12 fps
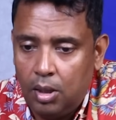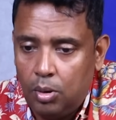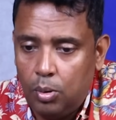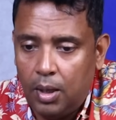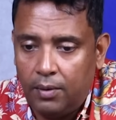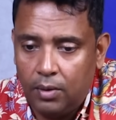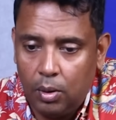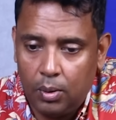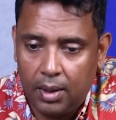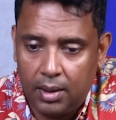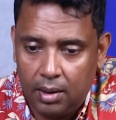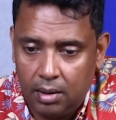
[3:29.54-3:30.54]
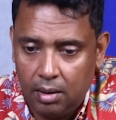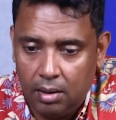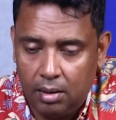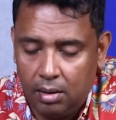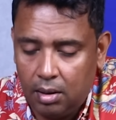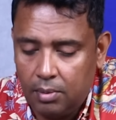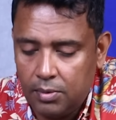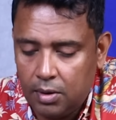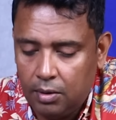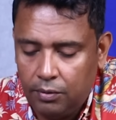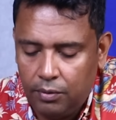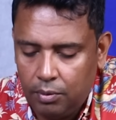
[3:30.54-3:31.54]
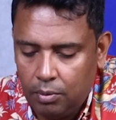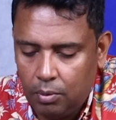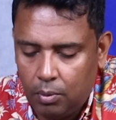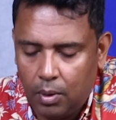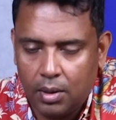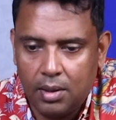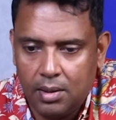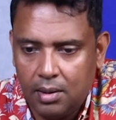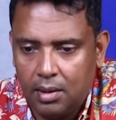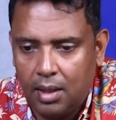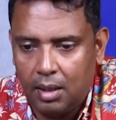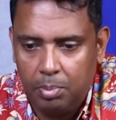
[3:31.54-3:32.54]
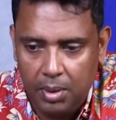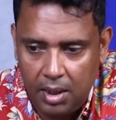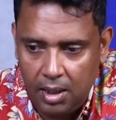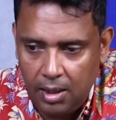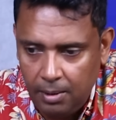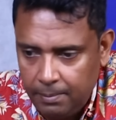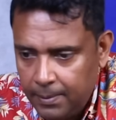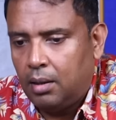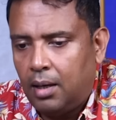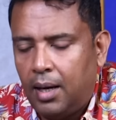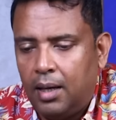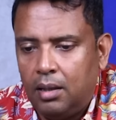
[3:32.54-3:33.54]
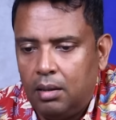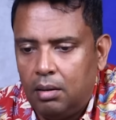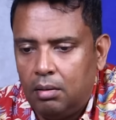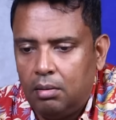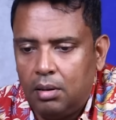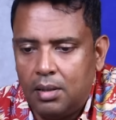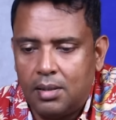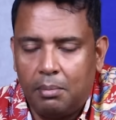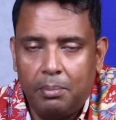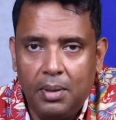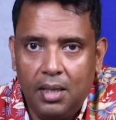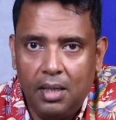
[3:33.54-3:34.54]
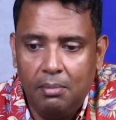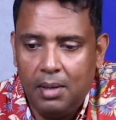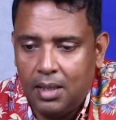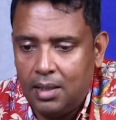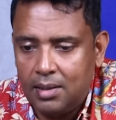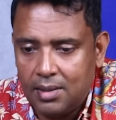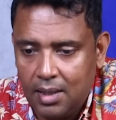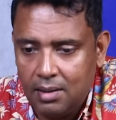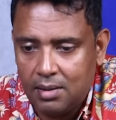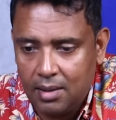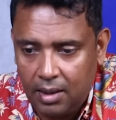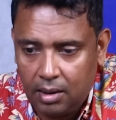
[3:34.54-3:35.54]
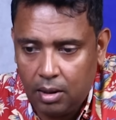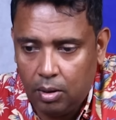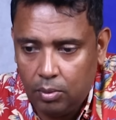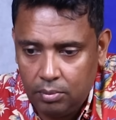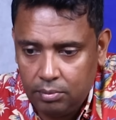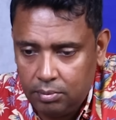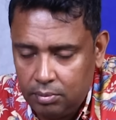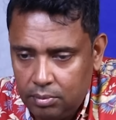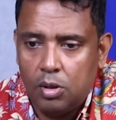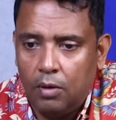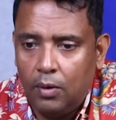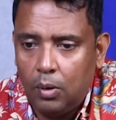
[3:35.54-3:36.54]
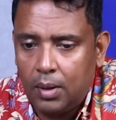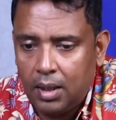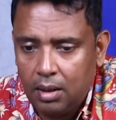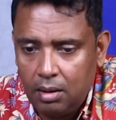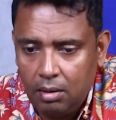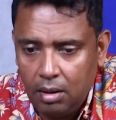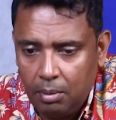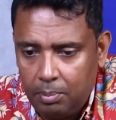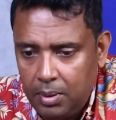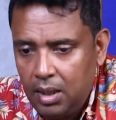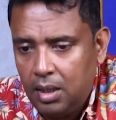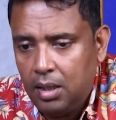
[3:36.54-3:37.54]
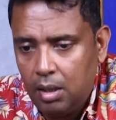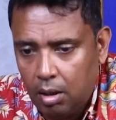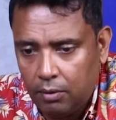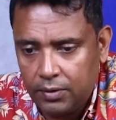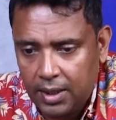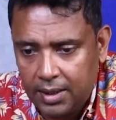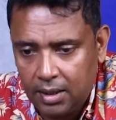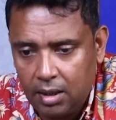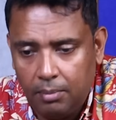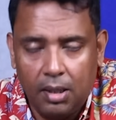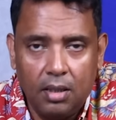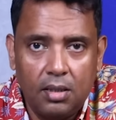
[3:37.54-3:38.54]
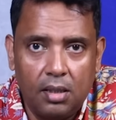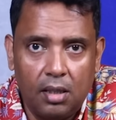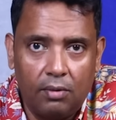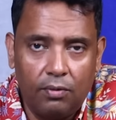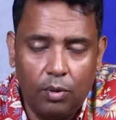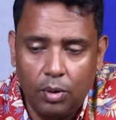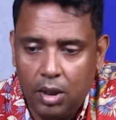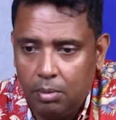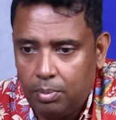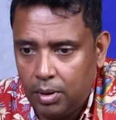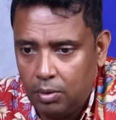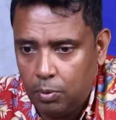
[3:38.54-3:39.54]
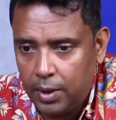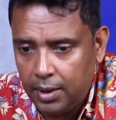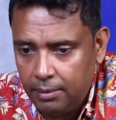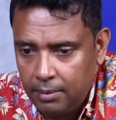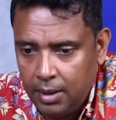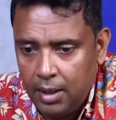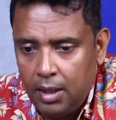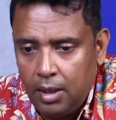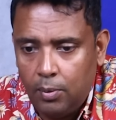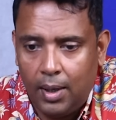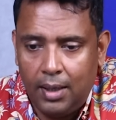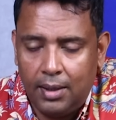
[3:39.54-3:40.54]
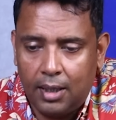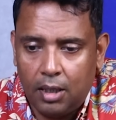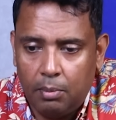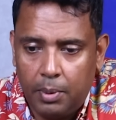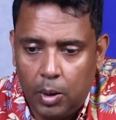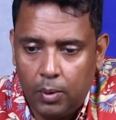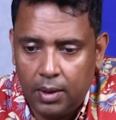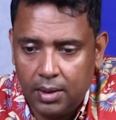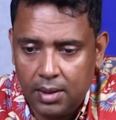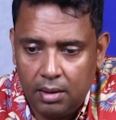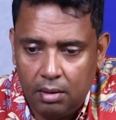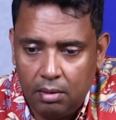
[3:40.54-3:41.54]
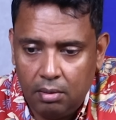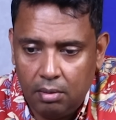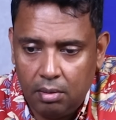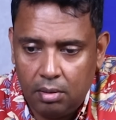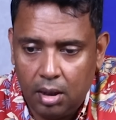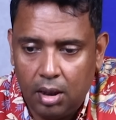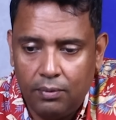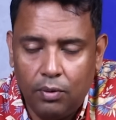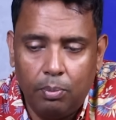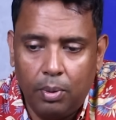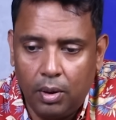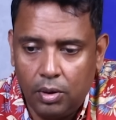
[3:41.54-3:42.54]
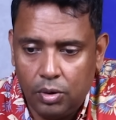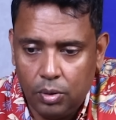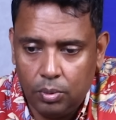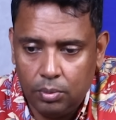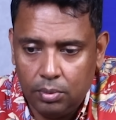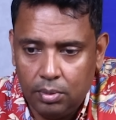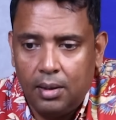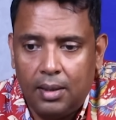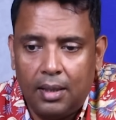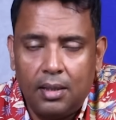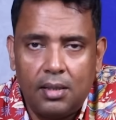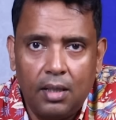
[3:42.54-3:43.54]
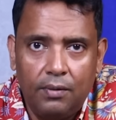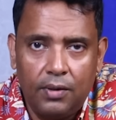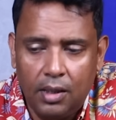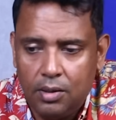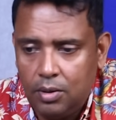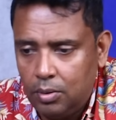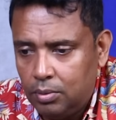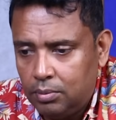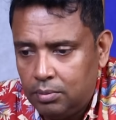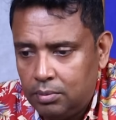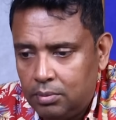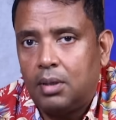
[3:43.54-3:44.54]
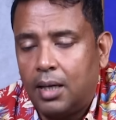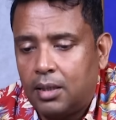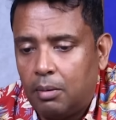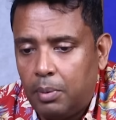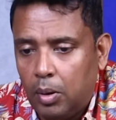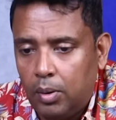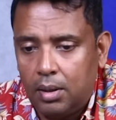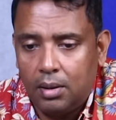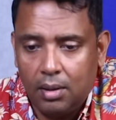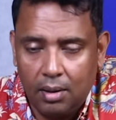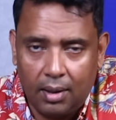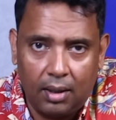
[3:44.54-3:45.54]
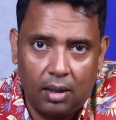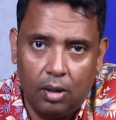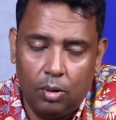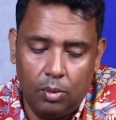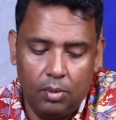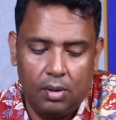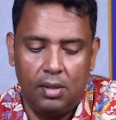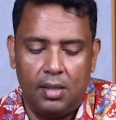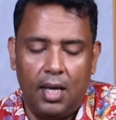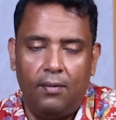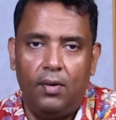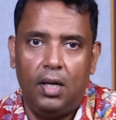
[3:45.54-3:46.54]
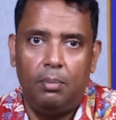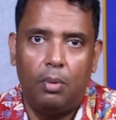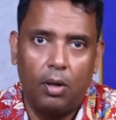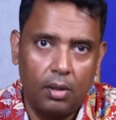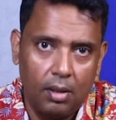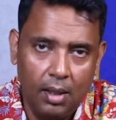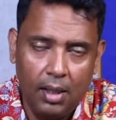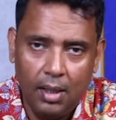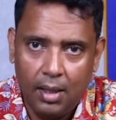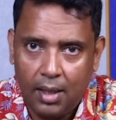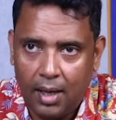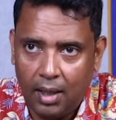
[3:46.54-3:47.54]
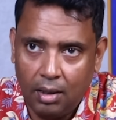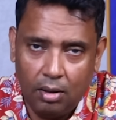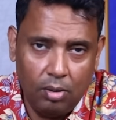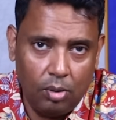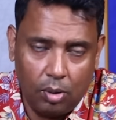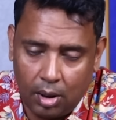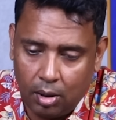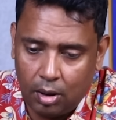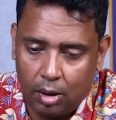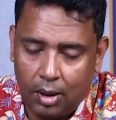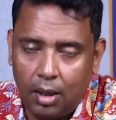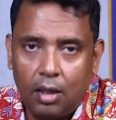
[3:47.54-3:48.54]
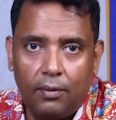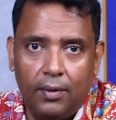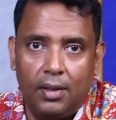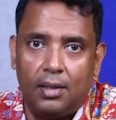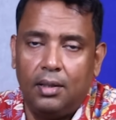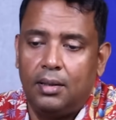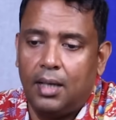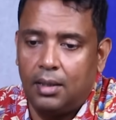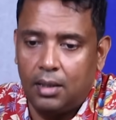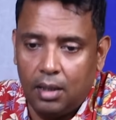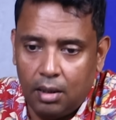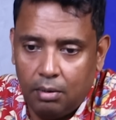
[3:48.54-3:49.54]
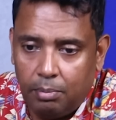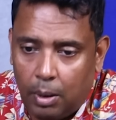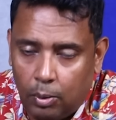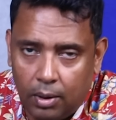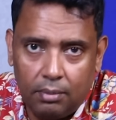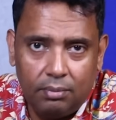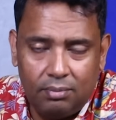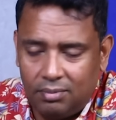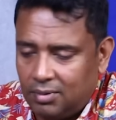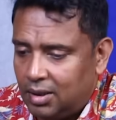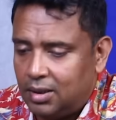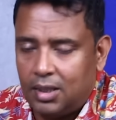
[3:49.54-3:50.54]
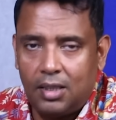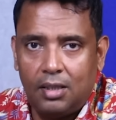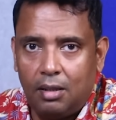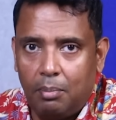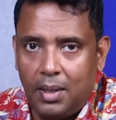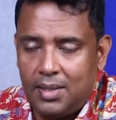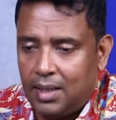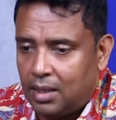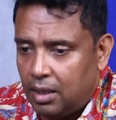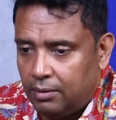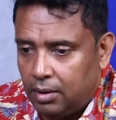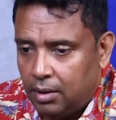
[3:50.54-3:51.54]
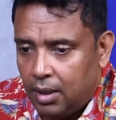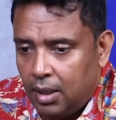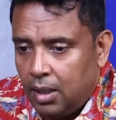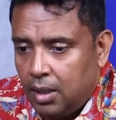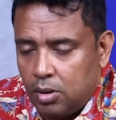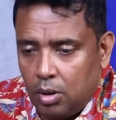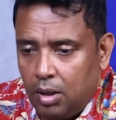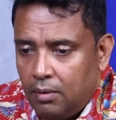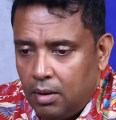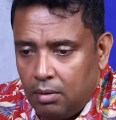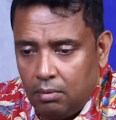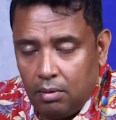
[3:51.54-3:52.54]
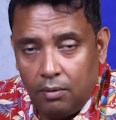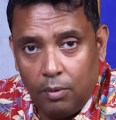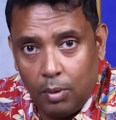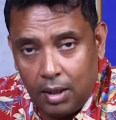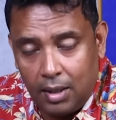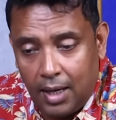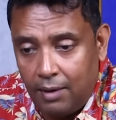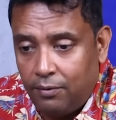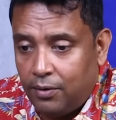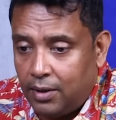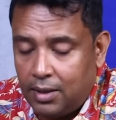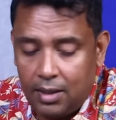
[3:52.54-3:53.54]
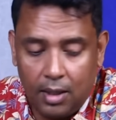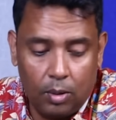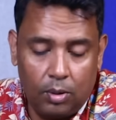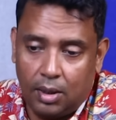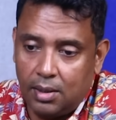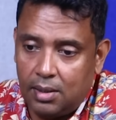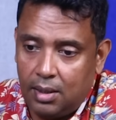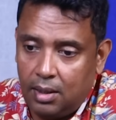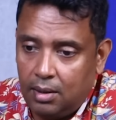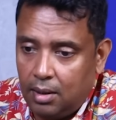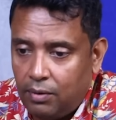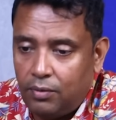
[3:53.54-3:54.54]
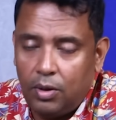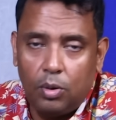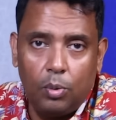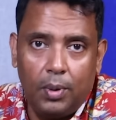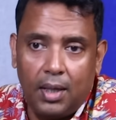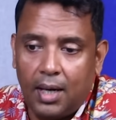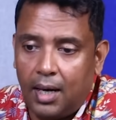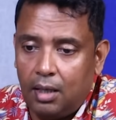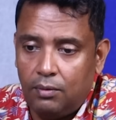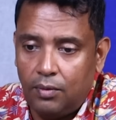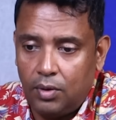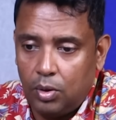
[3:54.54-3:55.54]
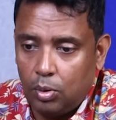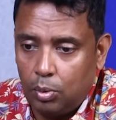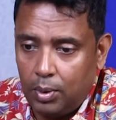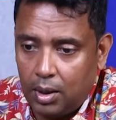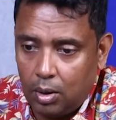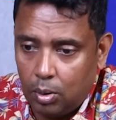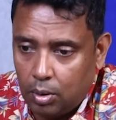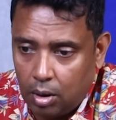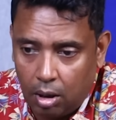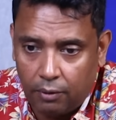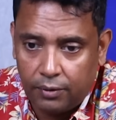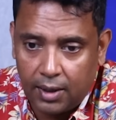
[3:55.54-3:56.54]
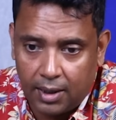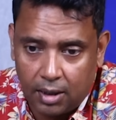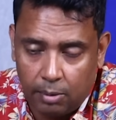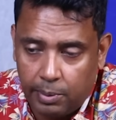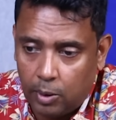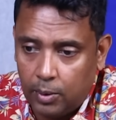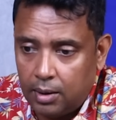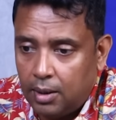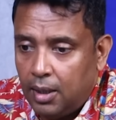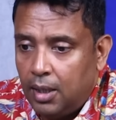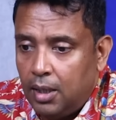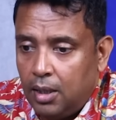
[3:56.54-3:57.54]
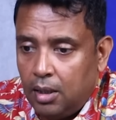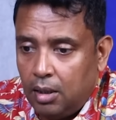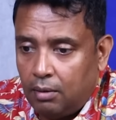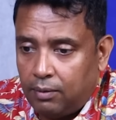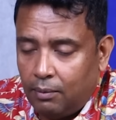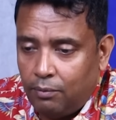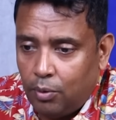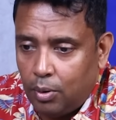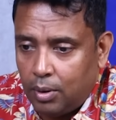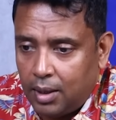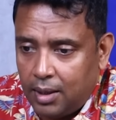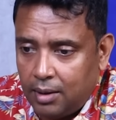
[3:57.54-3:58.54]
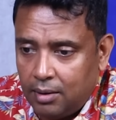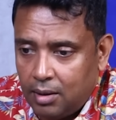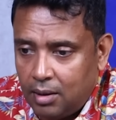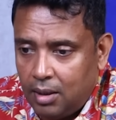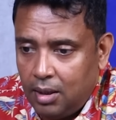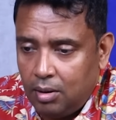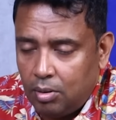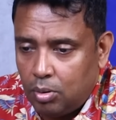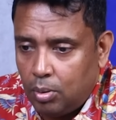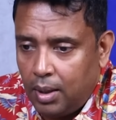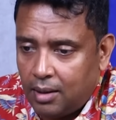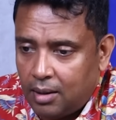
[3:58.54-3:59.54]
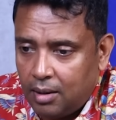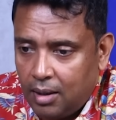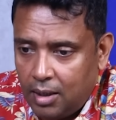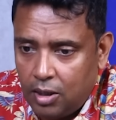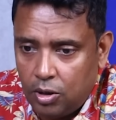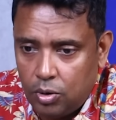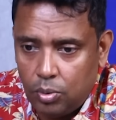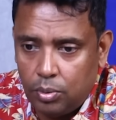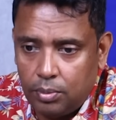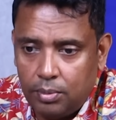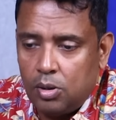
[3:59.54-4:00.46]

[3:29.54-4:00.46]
You have to look at it in terms of what is it at PE and is the PE making sense right now. So if you look at the PE of Tata Chemicals, it's at 14.1, while Tata Power is at 34.2. That itself tells you Tata Power right now is heavily bought and you cannot think of entering Tata Power. This is just at a basic level. So even if you want to dive further down, you can see 52-week high and 52-week low of Tata Power. It's from 413 to 182.